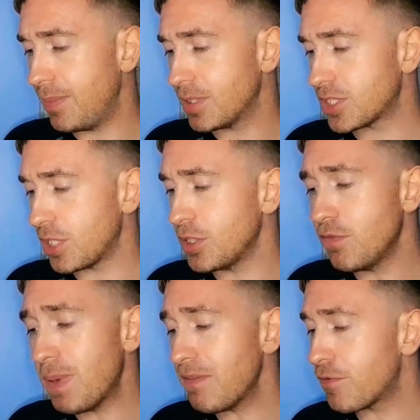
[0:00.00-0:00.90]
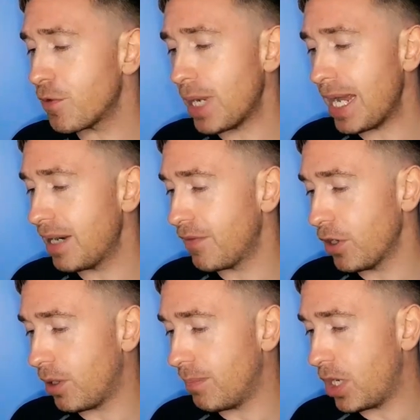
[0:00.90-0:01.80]
So you've been through a hell of a
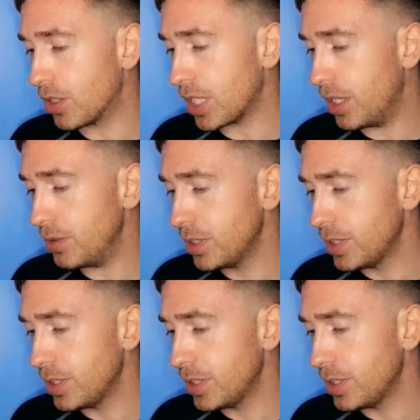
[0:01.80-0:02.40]
lot, Margot.